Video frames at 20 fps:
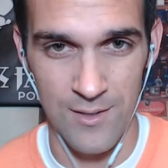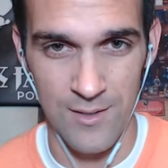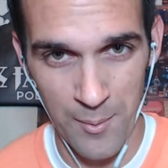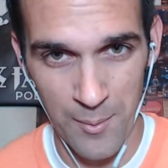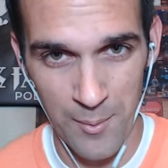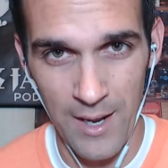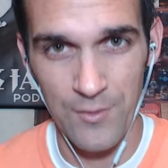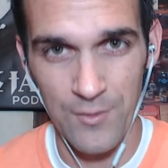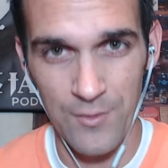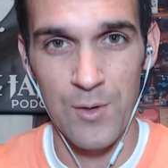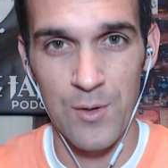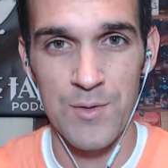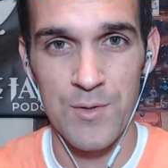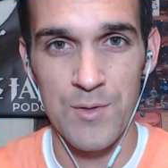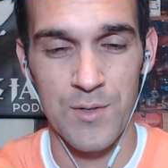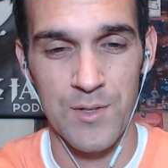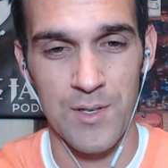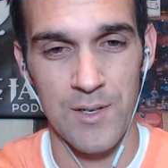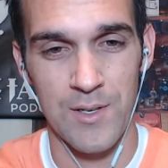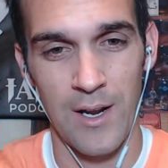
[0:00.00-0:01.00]
We might have to use
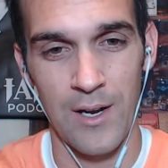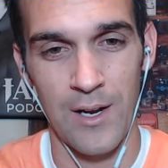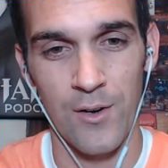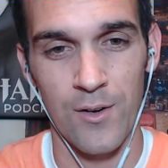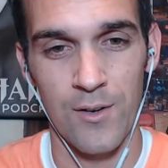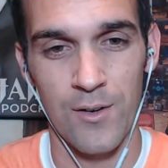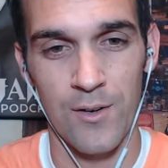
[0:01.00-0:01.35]
those tonight in our